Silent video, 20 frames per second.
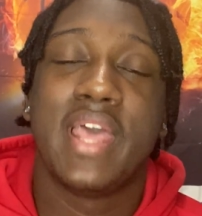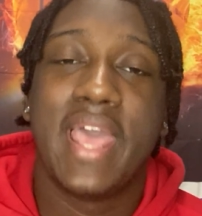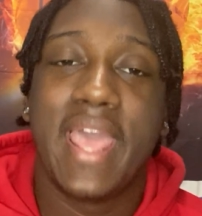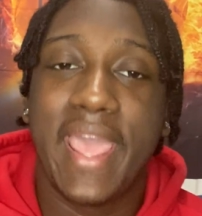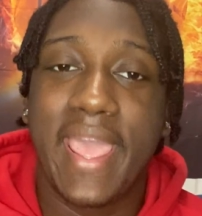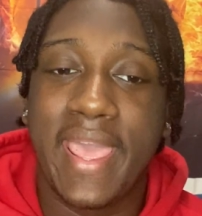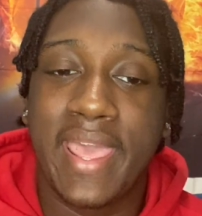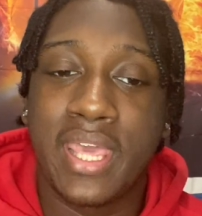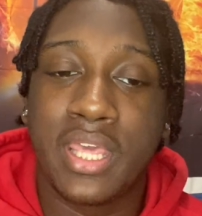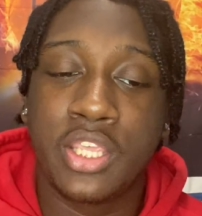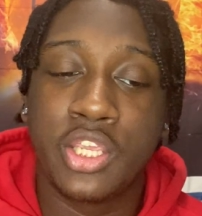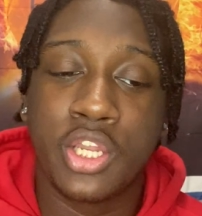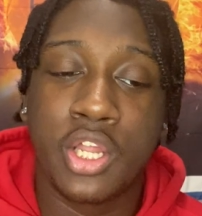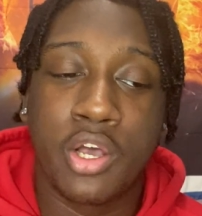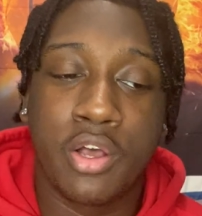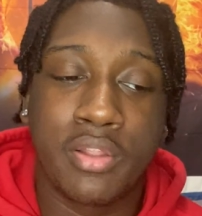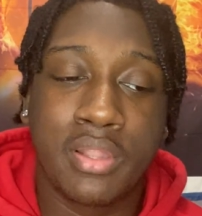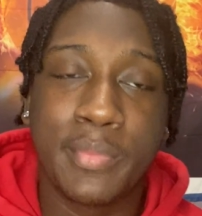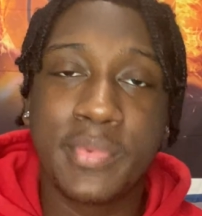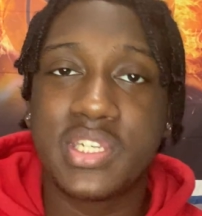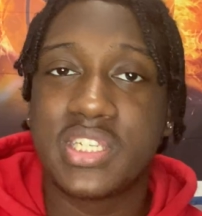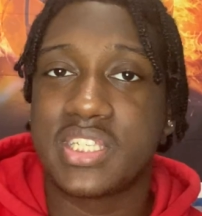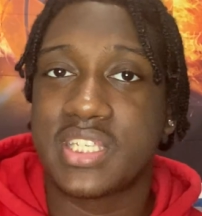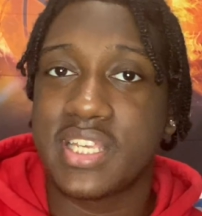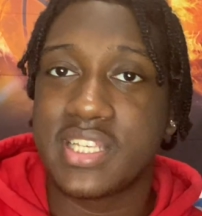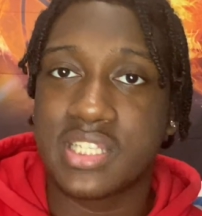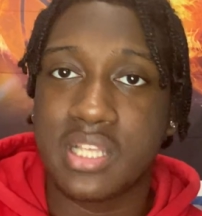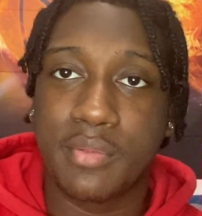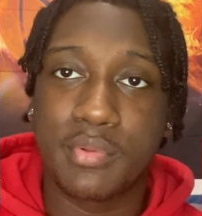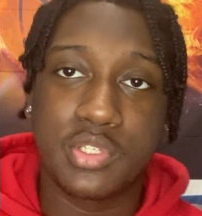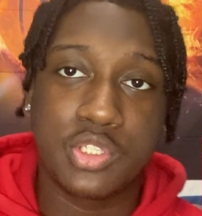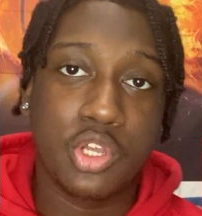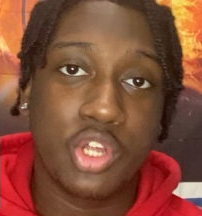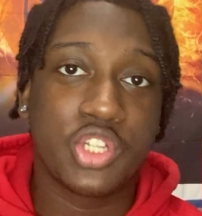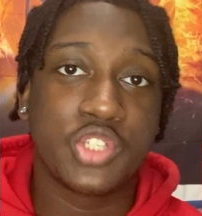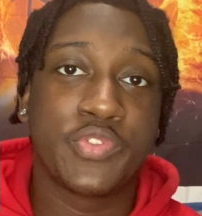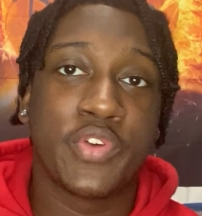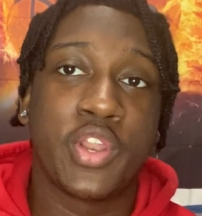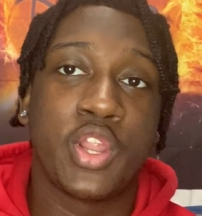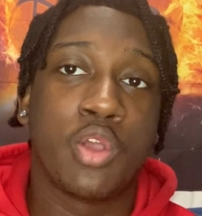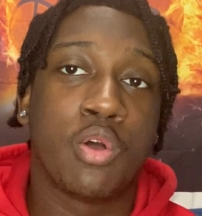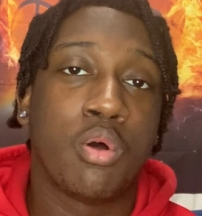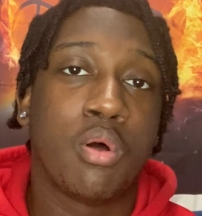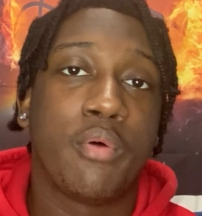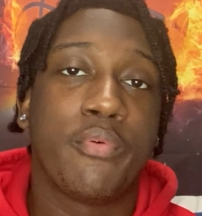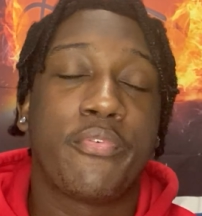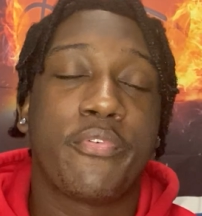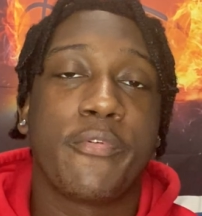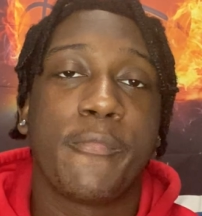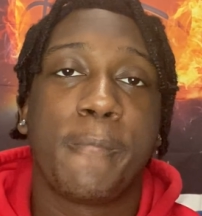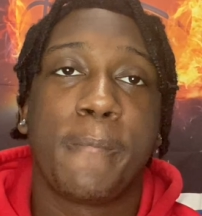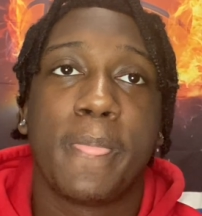And, you know, let me just say something to start this video off.